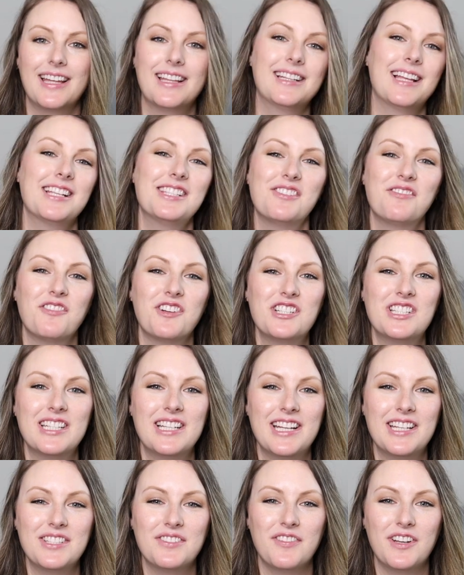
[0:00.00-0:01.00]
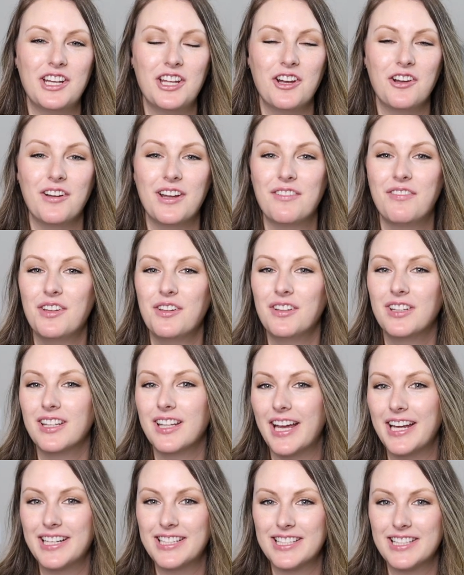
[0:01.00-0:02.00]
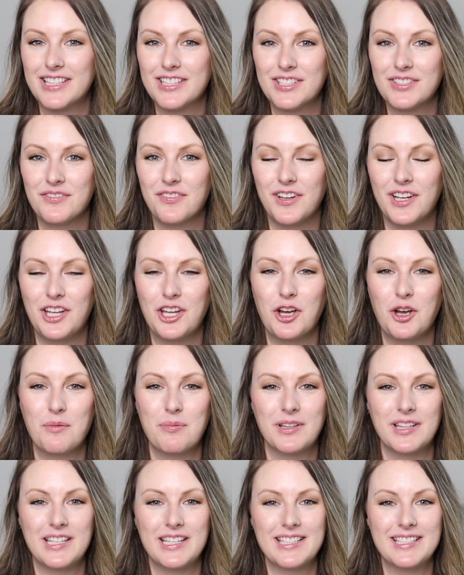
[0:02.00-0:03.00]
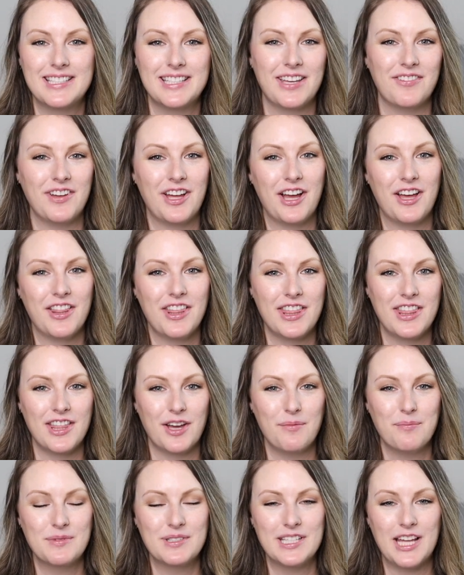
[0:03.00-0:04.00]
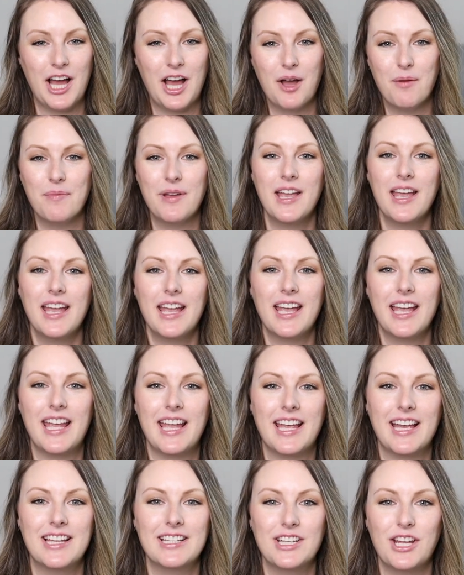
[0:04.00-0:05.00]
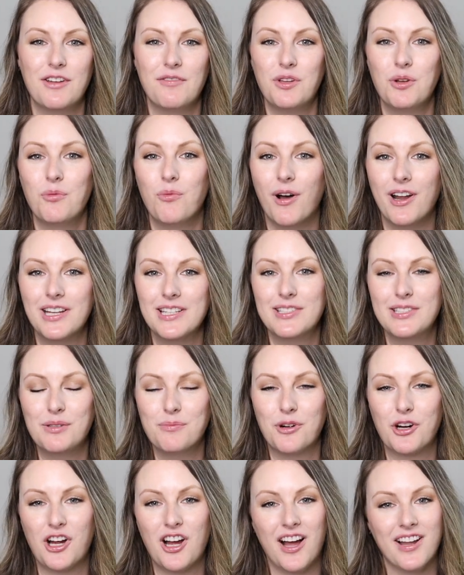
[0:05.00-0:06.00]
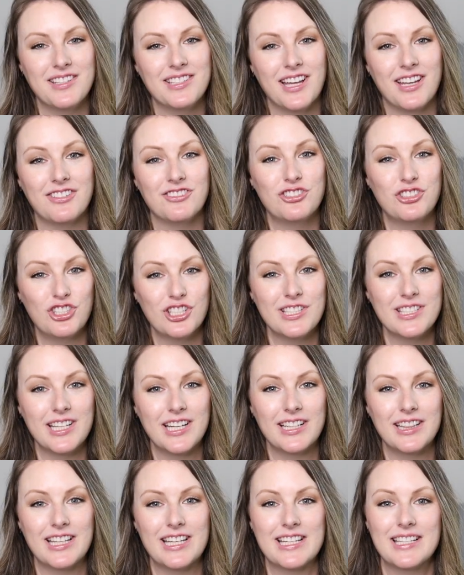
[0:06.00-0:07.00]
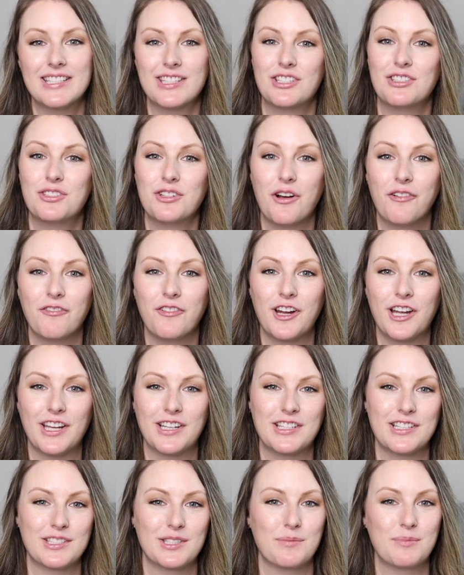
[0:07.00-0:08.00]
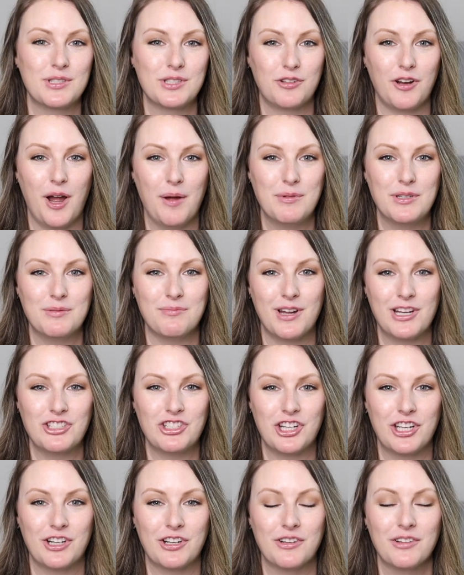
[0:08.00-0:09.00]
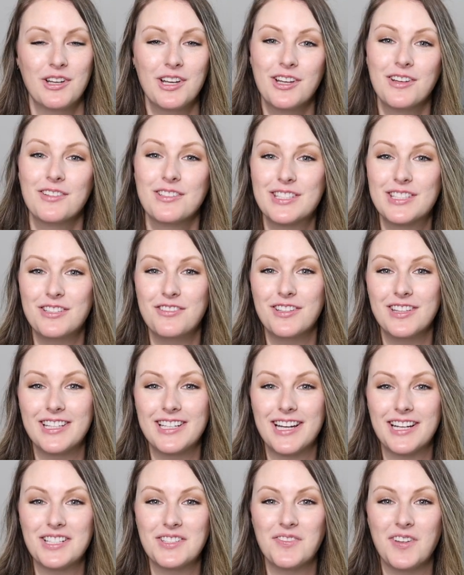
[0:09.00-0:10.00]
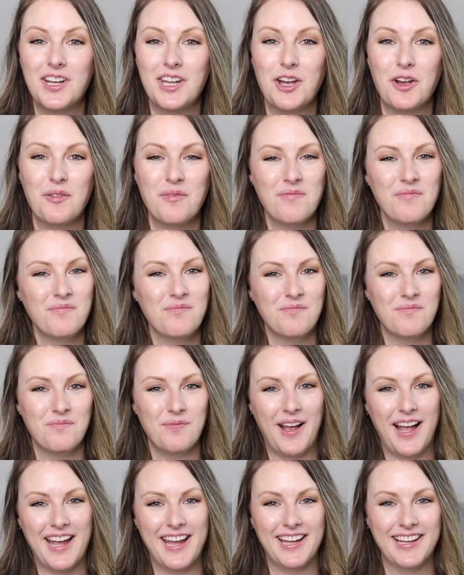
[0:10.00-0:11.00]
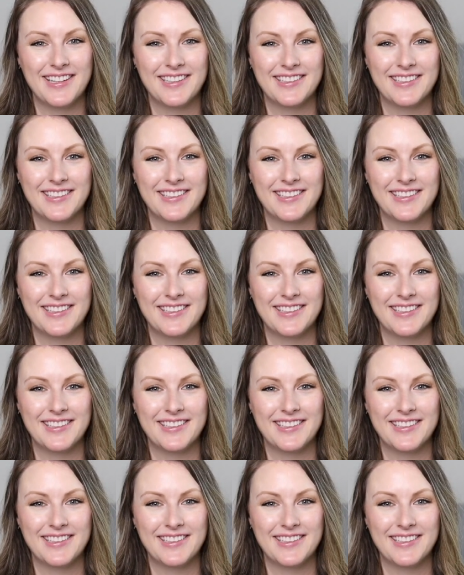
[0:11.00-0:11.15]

That's it for today's video. If you liked this video, please give it a thumbs up. And if you want to see more content just like this, then don't forget to subscribe to my channel. We'll see you in the next video. Bye.